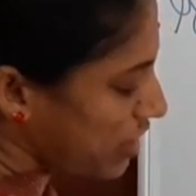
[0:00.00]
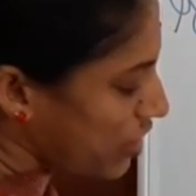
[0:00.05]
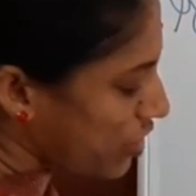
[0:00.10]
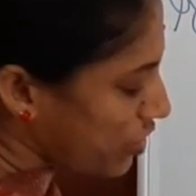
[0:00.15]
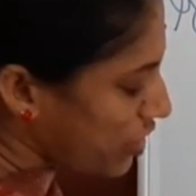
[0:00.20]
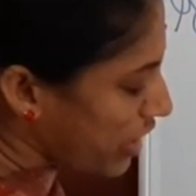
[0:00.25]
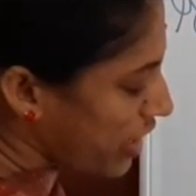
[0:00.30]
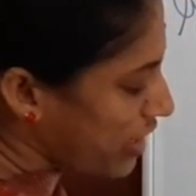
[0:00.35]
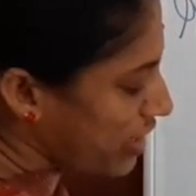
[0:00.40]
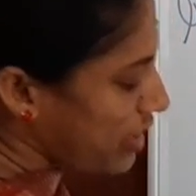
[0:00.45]

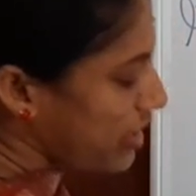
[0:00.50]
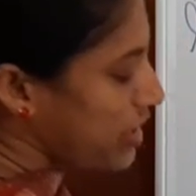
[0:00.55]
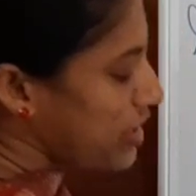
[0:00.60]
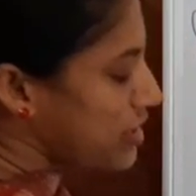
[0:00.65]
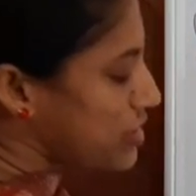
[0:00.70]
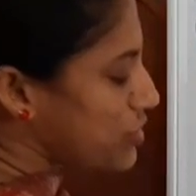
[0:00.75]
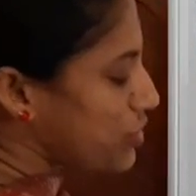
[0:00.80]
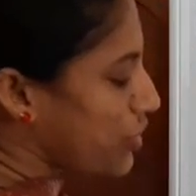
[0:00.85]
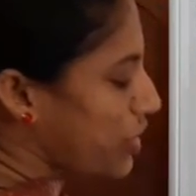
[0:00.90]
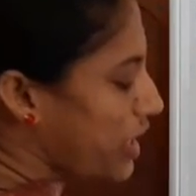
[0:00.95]

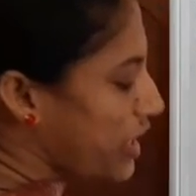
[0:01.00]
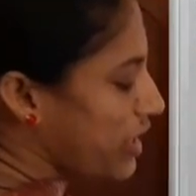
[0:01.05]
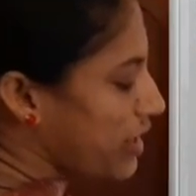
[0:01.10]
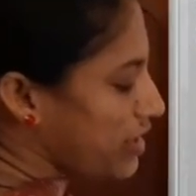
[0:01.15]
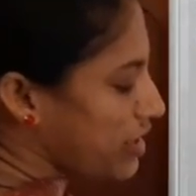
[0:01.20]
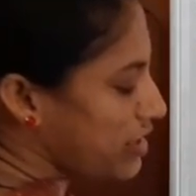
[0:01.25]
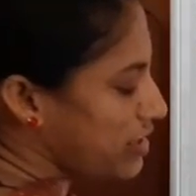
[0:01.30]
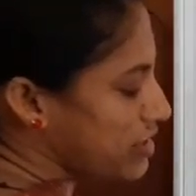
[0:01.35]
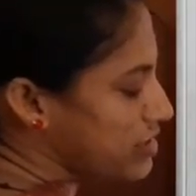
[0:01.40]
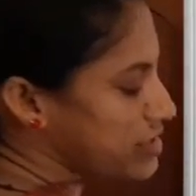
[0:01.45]
Okay, so here
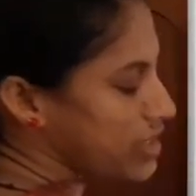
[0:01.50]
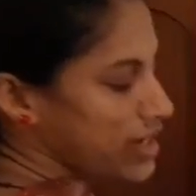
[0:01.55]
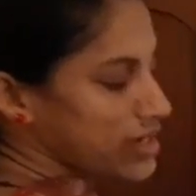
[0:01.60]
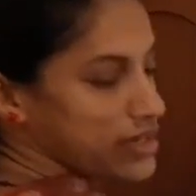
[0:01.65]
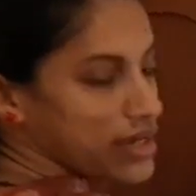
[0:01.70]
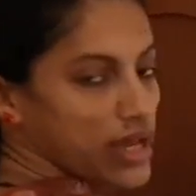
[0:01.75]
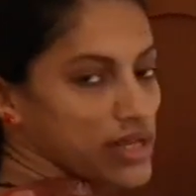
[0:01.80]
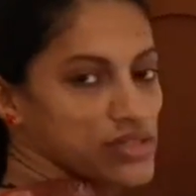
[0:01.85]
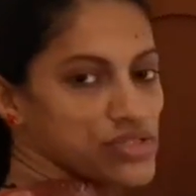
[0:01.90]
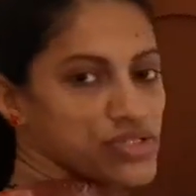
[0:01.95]
it is
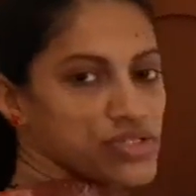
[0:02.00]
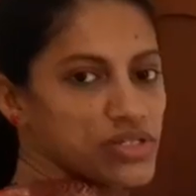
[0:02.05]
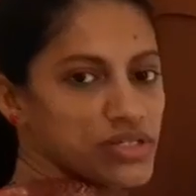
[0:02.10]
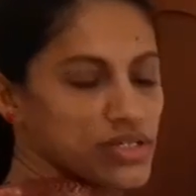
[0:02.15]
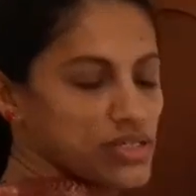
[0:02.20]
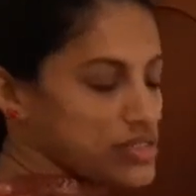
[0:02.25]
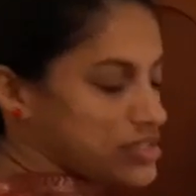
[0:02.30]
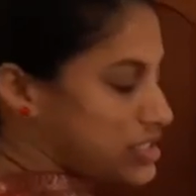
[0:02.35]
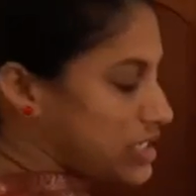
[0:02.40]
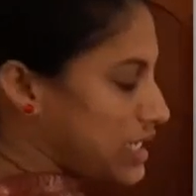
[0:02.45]
attached.
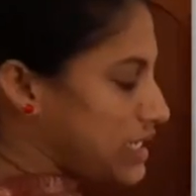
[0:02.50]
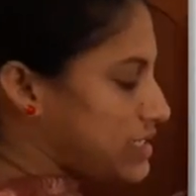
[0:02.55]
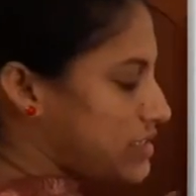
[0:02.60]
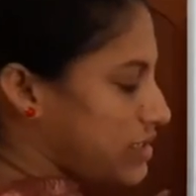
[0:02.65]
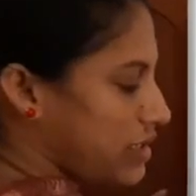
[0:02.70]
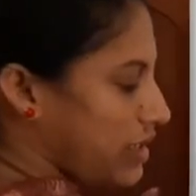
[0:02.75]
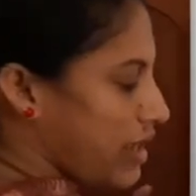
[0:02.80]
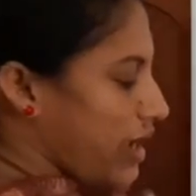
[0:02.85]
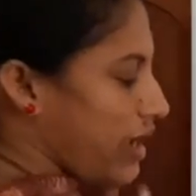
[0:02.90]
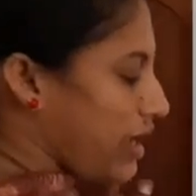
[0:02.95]

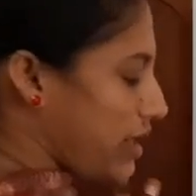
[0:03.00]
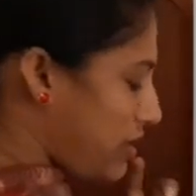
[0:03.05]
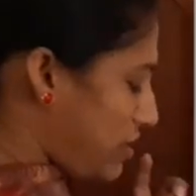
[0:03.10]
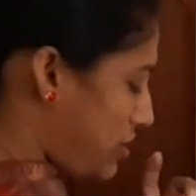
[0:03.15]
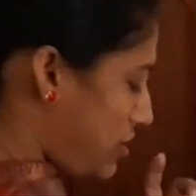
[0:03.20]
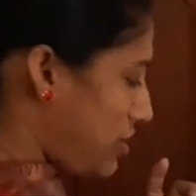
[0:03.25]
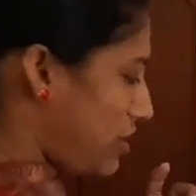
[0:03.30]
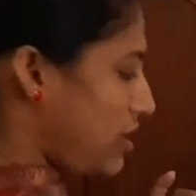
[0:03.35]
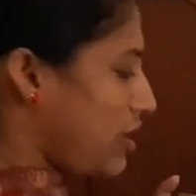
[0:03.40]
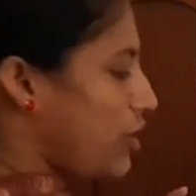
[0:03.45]

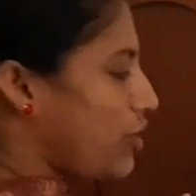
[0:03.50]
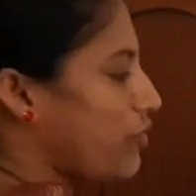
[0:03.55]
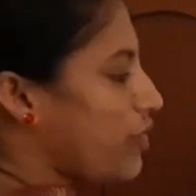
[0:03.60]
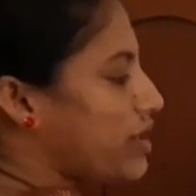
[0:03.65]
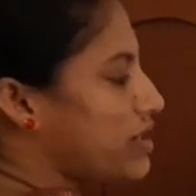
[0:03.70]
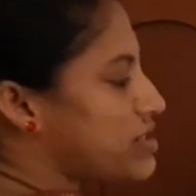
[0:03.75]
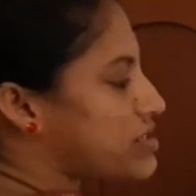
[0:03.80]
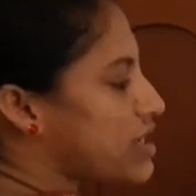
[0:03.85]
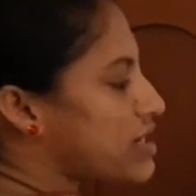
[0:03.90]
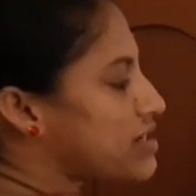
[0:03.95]
CCA.
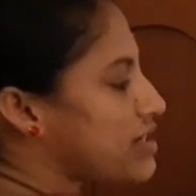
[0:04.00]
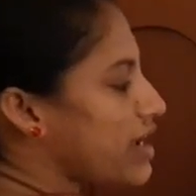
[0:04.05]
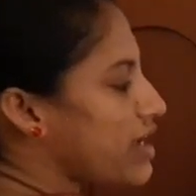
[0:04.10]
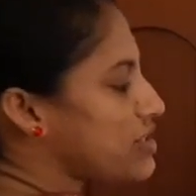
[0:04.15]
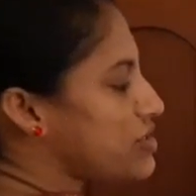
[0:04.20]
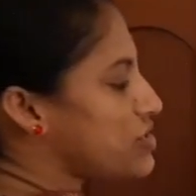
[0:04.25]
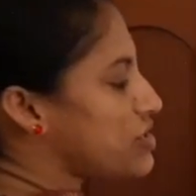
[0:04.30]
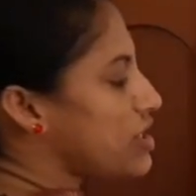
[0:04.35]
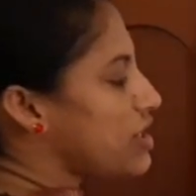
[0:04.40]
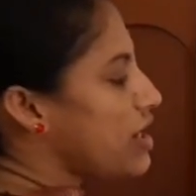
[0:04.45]
What is
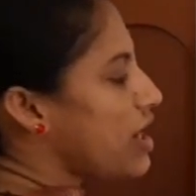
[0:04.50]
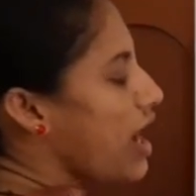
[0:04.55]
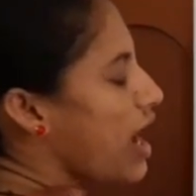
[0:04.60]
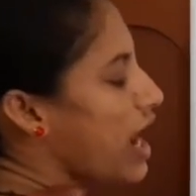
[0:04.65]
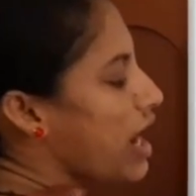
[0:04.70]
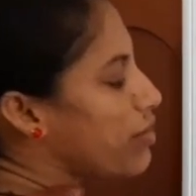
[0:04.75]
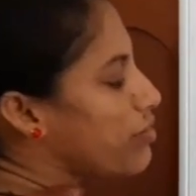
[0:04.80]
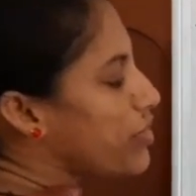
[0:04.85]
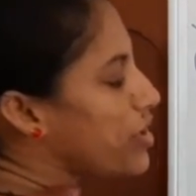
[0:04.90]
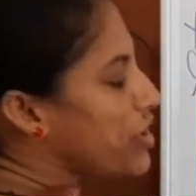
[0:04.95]
attached?
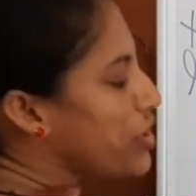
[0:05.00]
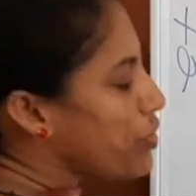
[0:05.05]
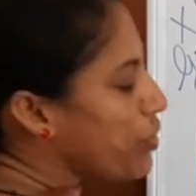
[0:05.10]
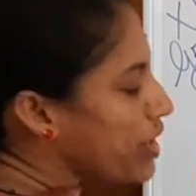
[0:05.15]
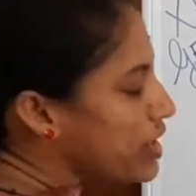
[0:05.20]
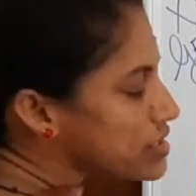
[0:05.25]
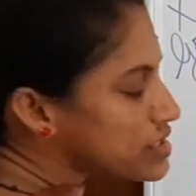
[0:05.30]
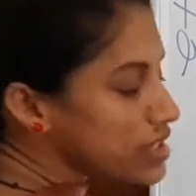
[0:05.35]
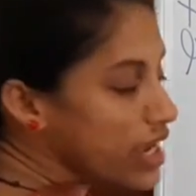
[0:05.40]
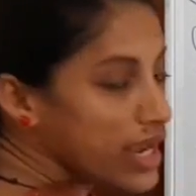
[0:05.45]
Amino
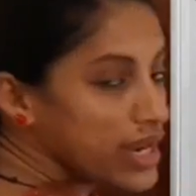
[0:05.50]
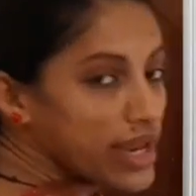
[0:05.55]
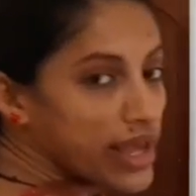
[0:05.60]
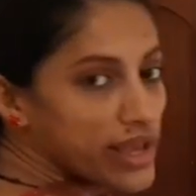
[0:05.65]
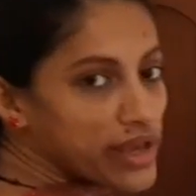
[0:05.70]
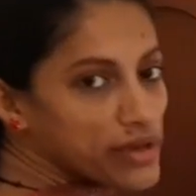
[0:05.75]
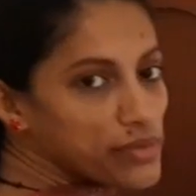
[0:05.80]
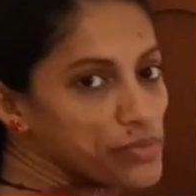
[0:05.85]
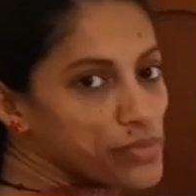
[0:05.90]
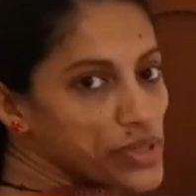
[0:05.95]
acyl
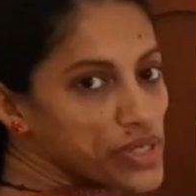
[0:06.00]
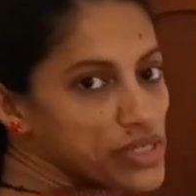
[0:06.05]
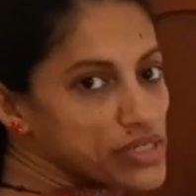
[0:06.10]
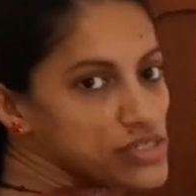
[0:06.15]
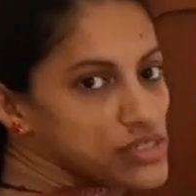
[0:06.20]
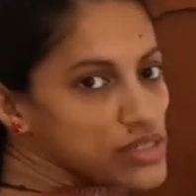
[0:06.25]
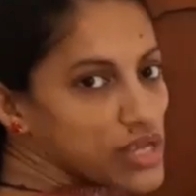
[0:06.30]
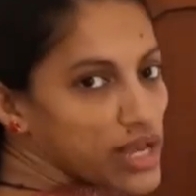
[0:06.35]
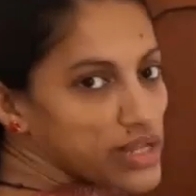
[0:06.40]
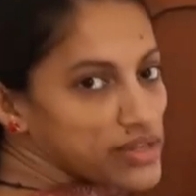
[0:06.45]
AMP
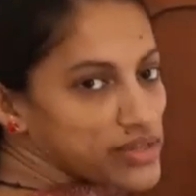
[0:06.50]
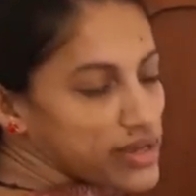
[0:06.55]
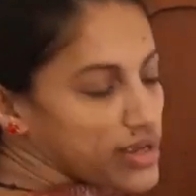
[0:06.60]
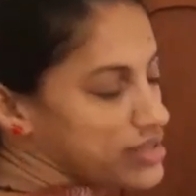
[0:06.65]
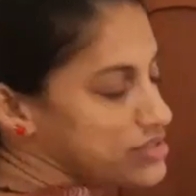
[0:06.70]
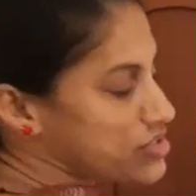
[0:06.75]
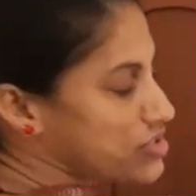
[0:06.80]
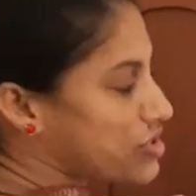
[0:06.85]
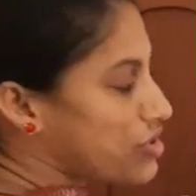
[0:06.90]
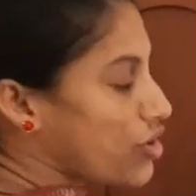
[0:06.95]
is
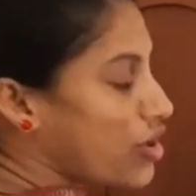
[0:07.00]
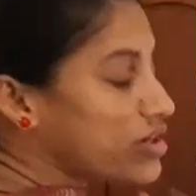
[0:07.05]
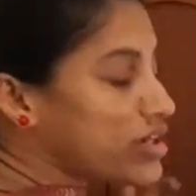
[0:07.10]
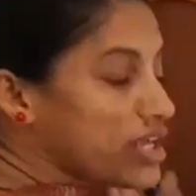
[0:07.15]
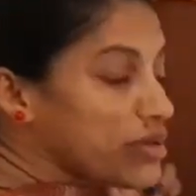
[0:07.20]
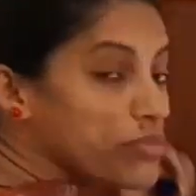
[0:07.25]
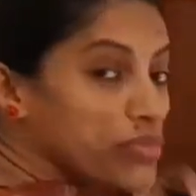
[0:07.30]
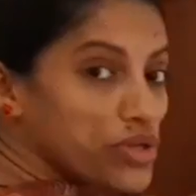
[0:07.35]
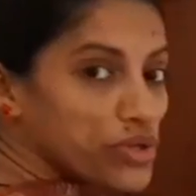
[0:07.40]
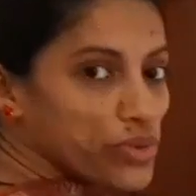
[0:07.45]
attached, not
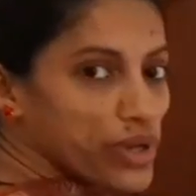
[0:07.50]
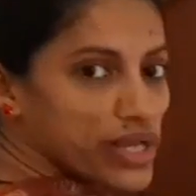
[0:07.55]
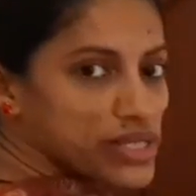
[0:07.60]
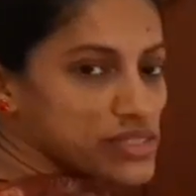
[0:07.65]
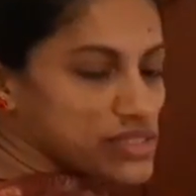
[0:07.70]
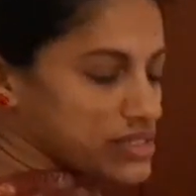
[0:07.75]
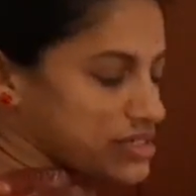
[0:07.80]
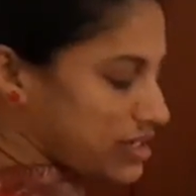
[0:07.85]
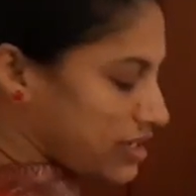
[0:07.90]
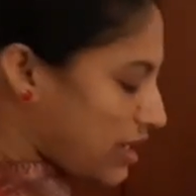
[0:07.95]
amino
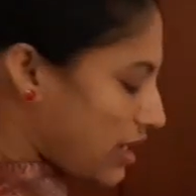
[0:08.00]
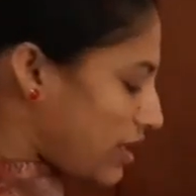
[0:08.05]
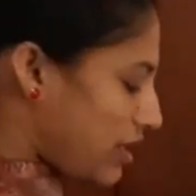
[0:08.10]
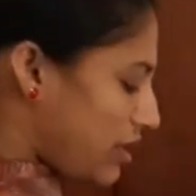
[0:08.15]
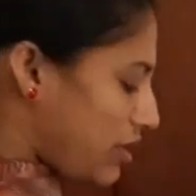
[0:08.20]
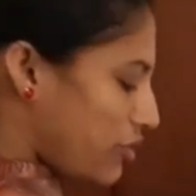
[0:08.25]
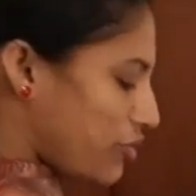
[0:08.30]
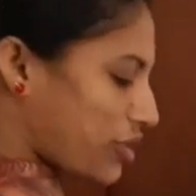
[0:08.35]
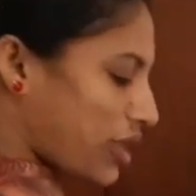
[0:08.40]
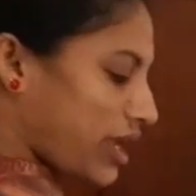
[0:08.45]
acid.
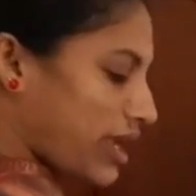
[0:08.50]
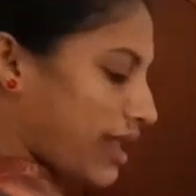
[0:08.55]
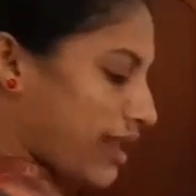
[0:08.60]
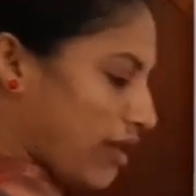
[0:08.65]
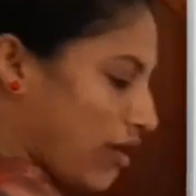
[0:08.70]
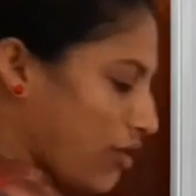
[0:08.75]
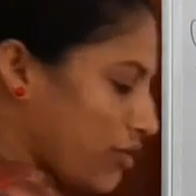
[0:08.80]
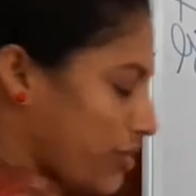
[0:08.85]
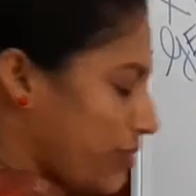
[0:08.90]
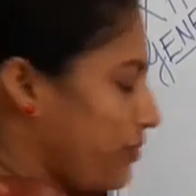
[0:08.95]
Okay,
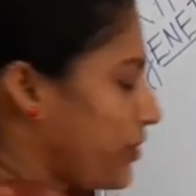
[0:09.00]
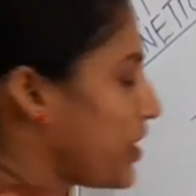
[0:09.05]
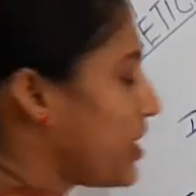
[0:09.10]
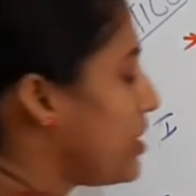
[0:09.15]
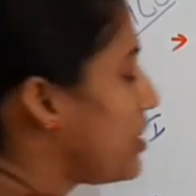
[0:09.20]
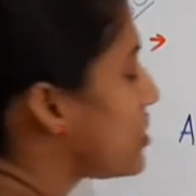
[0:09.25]
along.